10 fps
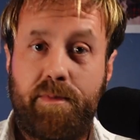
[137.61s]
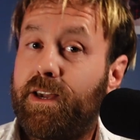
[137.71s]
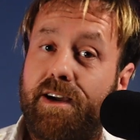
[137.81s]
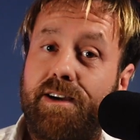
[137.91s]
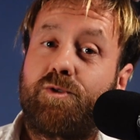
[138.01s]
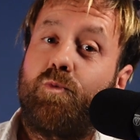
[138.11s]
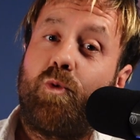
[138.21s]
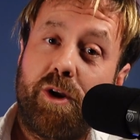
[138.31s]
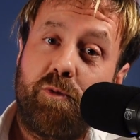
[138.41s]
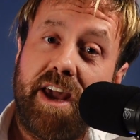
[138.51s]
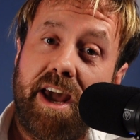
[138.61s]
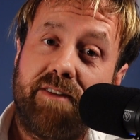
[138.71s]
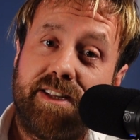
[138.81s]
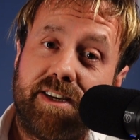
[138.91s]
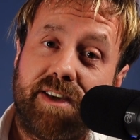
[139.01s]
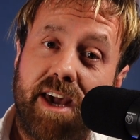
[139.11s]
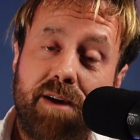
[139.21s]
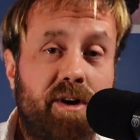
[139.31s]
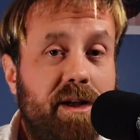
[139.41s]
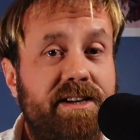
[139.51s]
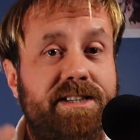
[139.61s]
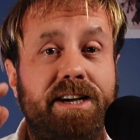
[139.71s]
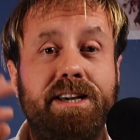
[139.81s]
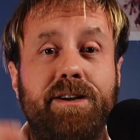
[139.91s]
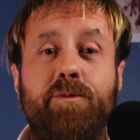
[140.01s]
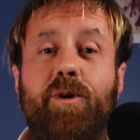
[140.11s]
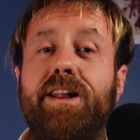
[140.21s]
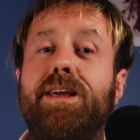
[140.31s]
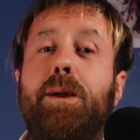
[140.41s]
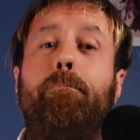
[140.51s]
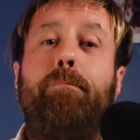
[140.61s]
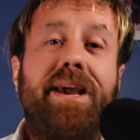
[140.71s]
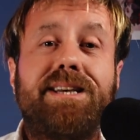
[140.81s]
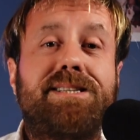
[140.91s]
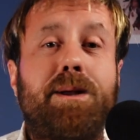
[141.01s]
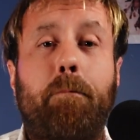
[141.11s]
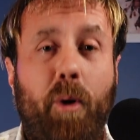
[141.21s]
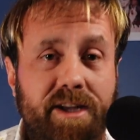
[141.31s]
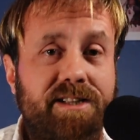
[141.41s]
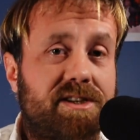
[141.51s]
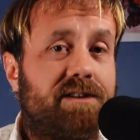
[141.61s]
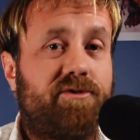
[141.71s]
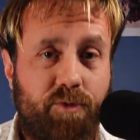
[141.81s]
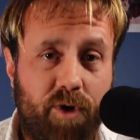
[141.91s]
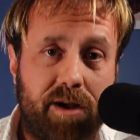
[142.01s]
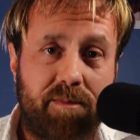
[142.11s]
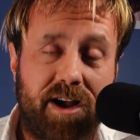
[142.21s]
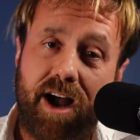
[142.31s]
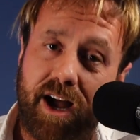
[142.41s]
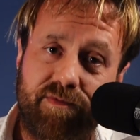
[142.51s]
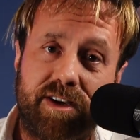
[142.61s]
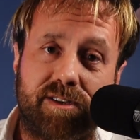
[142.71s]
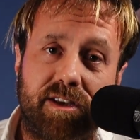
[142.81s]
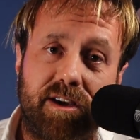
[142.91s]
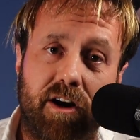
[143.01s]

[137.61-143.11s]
Because what do we have in this game? Well, let me tell you, one of the biggest points of drama, obviously,